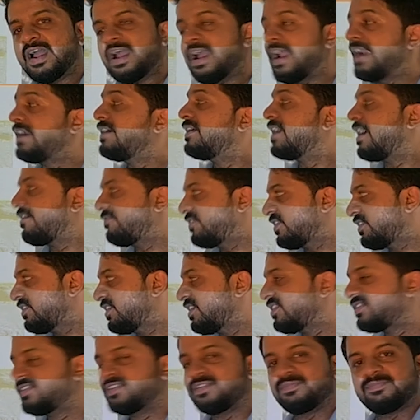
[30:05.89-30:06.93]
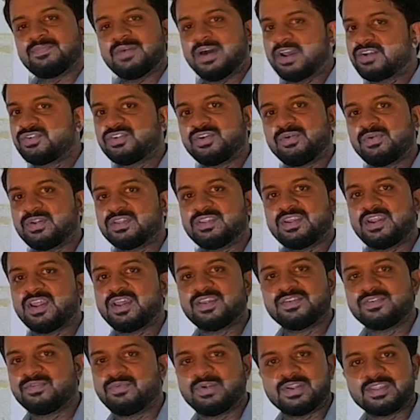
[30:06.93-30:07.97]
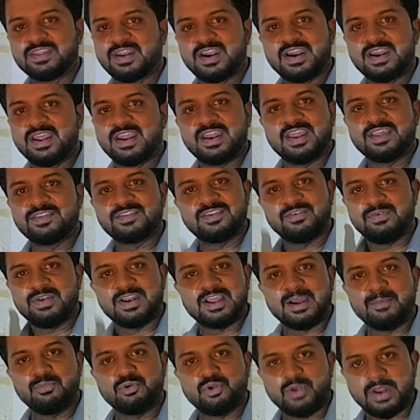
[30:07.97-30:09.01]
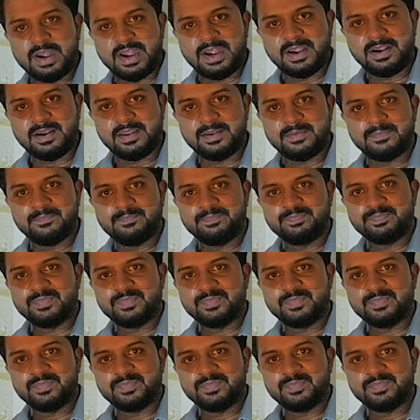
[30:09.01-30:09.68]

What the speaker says: And after this, Harshavardhana's Vardhana dynasty will come to an end,